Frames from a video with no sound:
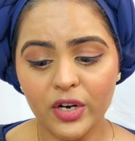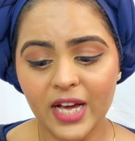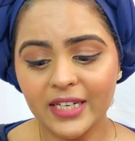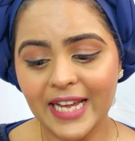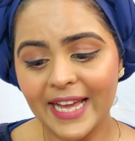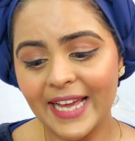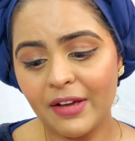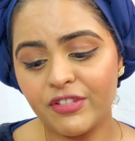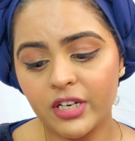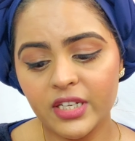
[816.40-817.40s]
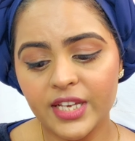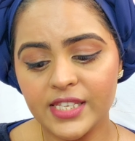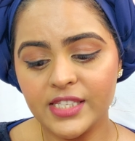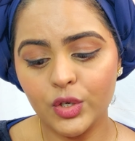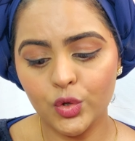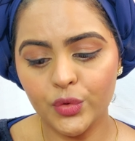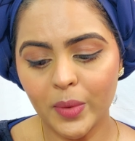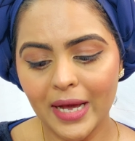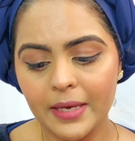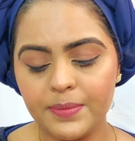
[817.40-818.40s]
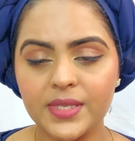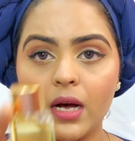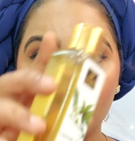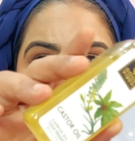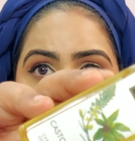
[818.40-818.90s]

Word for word: product I have here is the Good Vibes uh,